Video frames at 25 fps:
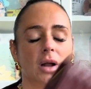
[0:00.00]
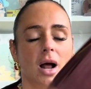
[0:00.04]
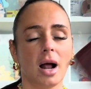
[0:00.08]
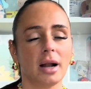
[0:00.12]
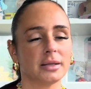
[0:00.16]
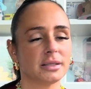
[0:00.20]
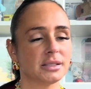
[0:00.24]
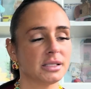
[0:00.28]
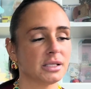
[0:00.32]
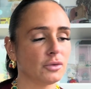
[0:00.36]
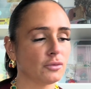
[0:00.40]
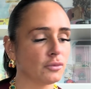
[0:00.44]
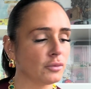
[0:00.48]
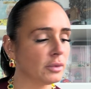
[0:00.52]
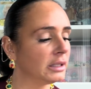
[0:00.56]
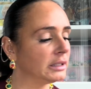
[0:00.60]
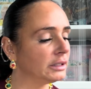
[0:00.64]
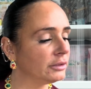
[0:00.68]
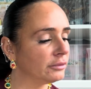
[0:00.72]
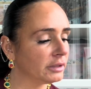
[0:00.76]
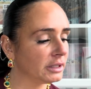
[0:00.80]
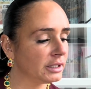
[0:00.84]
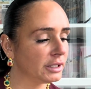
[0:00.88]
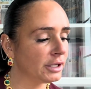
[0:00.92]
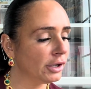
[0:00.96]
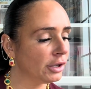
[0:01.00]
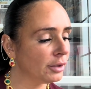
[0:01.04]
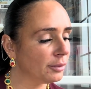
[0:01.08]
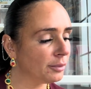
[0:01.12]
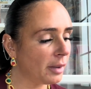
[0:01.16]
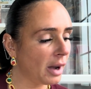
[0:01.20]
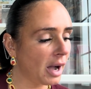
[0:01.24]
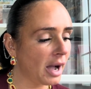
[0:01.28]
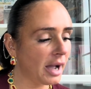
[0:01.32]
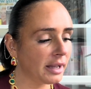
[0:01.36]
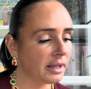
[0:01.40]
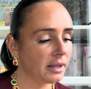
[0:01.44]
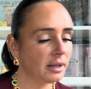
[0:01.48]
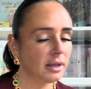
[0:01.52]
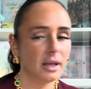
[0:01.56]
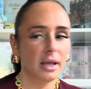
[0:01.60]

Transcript: honestly, really, really good buy.